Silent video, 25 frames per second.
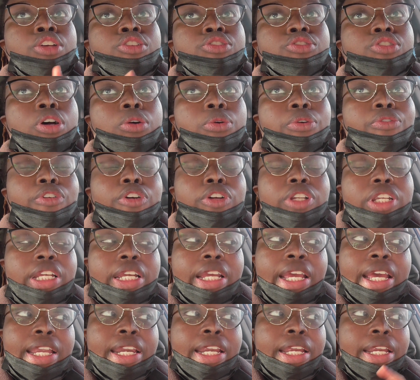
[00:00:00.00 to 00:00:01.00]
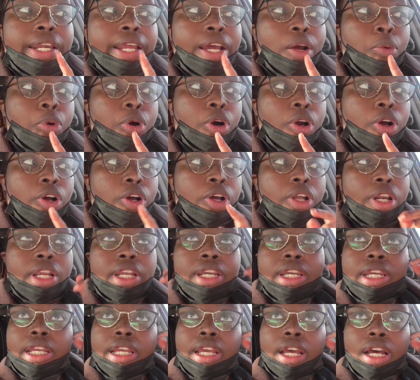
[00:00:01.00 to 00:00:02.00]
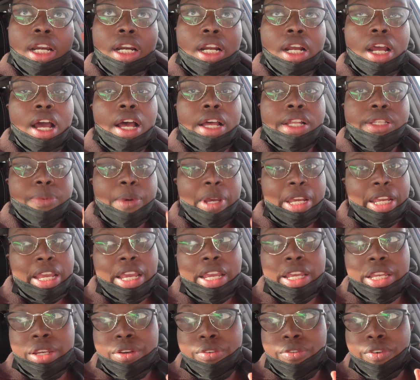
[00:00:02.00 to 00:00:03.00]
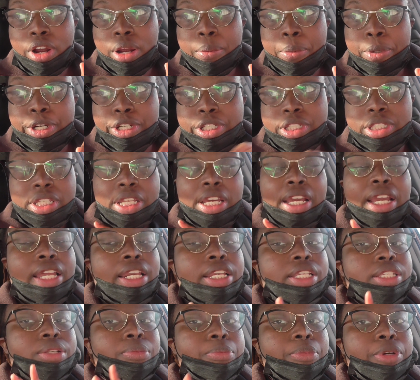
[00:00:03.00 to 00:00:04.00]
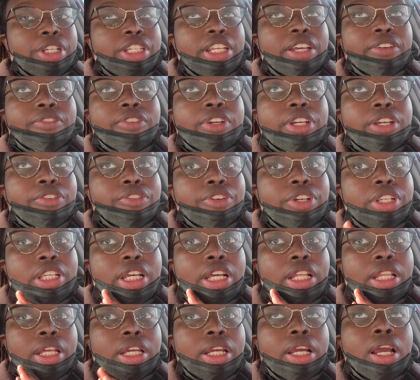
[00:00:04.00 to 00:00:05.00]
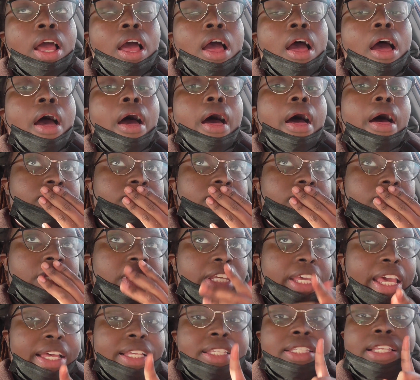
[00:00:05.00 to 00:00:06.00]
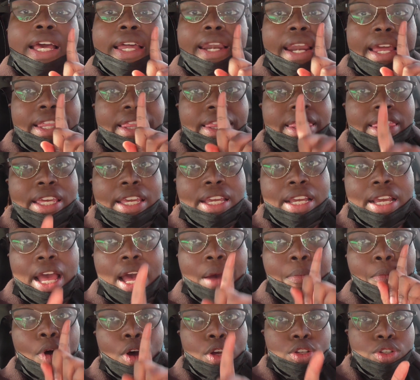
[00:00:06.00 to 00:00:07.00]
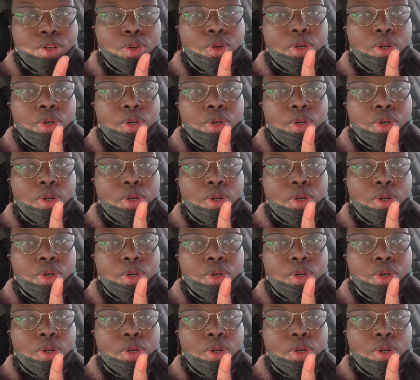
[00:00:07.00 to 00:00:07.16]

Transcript: So we rolled again, and now we're on Neon Gods by Katie Roberts, the Hades and Persephone retelling. Yes, and I think I'm also